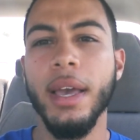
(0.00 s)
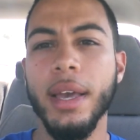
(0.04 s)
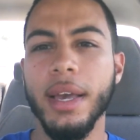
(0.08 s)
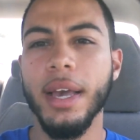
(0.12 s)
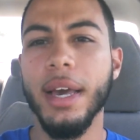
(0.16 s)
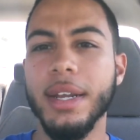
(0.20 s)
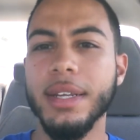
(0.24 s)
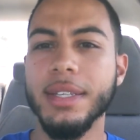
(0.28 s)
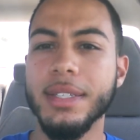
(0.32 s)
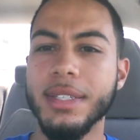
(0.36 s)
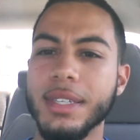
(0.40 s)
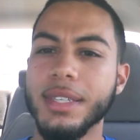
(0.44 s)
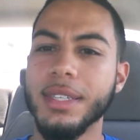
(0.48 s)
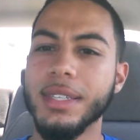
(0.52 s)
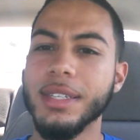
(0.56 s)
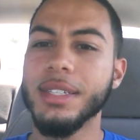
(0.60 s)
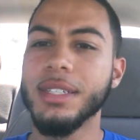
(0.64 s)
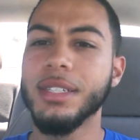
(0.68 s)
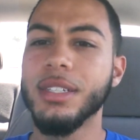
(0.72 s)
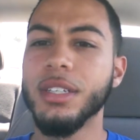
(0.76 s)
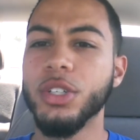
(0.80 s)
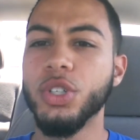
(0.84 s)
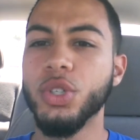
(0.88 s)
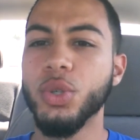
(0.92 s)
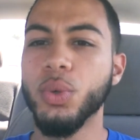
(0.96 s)
get into
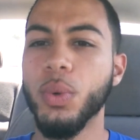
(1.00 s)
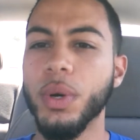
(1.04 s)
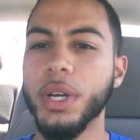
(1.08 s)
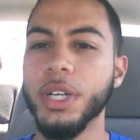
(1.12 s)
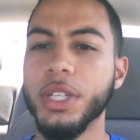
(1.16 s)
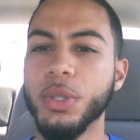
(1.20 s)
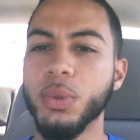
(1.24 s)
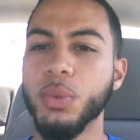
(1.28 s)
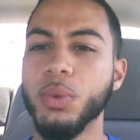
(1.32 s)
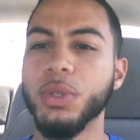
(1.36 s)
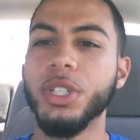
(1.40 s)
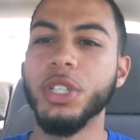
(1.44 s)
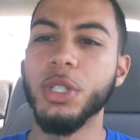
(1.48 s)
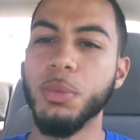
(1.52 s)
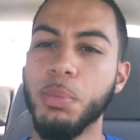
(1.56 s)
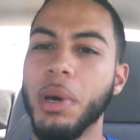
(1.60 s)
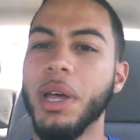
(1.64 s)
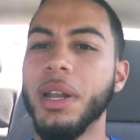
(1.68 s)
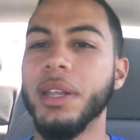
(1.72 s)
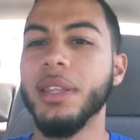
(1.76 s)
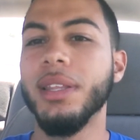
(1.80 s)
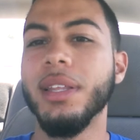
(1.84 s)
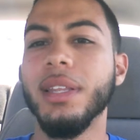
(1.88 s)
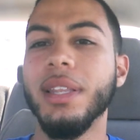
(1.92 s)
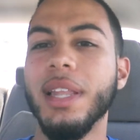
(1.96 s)
this situation which is
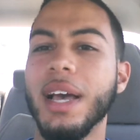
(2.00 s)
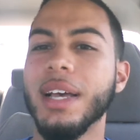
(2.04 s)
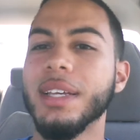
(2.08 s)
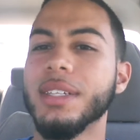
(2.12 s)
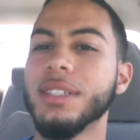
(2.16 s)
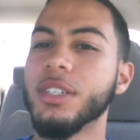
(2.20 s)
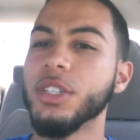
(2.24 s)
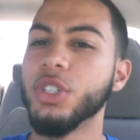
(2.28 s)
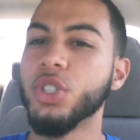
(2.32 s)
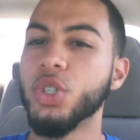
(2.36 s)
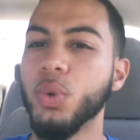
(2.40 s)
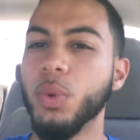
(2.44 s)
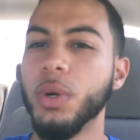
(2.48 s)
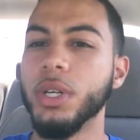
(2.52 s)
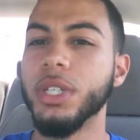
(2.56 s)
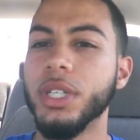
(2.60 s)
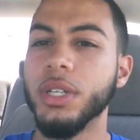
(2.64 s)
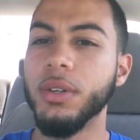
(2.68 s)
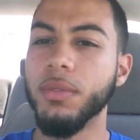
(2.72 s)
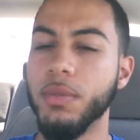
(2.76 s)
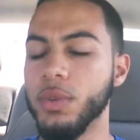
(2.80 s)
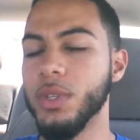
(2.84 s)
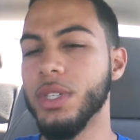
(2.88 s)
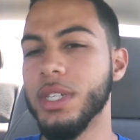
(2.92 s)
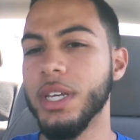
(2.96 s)
better than that
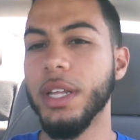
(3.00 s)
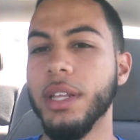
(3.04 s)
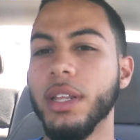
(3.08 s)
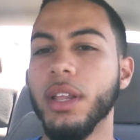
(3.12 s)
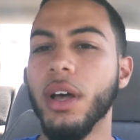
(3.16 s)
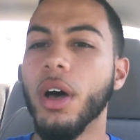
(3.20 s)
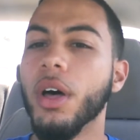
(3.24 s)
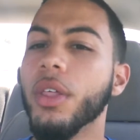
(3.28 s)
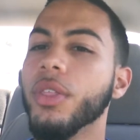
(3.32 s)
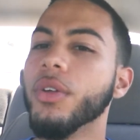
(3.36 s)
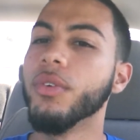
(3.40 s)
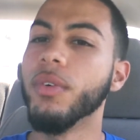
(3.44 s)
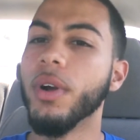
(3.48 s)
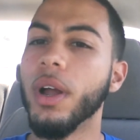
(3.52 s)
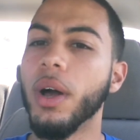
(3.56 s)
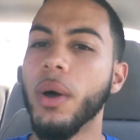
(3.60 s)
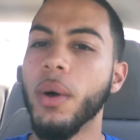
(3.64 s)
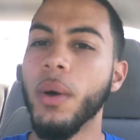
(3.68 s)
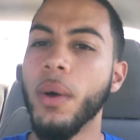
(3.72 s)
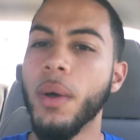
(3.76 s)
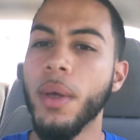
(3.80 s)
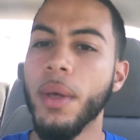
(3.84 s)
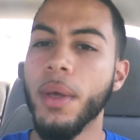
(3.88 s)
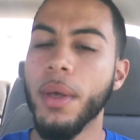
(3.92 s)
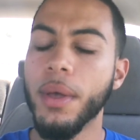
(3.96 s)
situation if you take the other
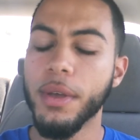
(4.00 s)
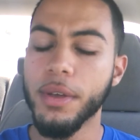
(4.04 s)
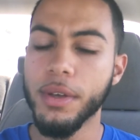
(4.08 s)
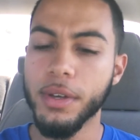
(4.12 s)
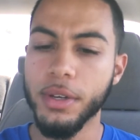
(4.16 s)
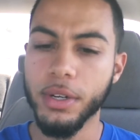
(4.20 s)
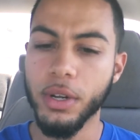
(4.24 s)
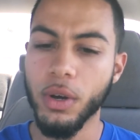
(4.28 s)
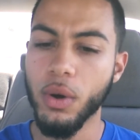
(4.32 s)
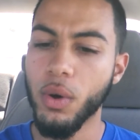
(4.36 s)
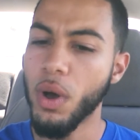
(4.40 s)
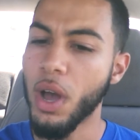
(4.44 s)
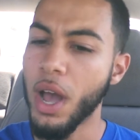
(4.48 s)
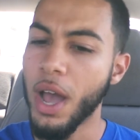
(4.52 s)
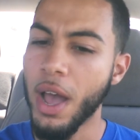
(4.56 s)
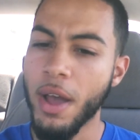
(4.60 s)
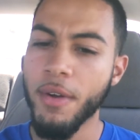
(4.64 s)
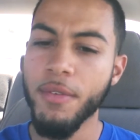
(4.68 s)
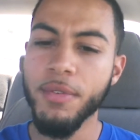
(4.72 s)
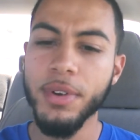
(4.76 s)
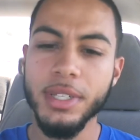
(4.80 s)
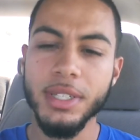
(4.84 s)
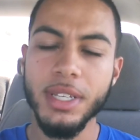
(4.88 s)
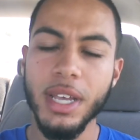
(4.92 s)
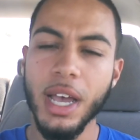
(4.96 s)
route you know
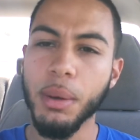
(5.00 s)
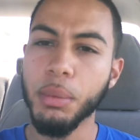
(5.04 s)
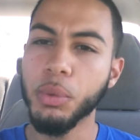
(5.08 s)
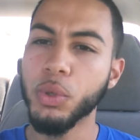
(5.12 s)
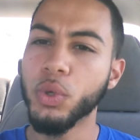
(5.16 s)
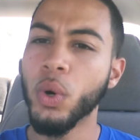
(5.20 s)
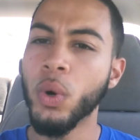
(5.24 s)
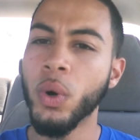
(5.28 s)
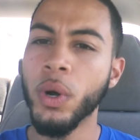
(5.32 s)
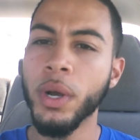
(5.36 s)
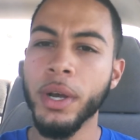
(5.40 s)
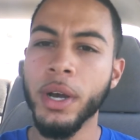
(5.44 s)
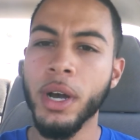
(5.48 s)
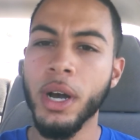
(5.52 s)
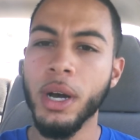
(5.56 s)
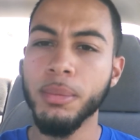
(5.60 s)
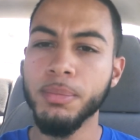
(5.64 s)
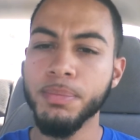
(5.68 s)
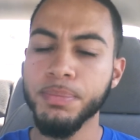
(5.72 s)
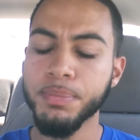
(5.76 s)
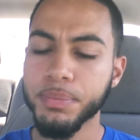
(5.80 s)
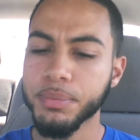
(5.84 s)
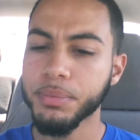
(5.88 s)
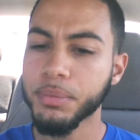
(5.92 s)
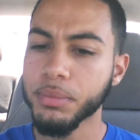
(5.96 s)
every time growing up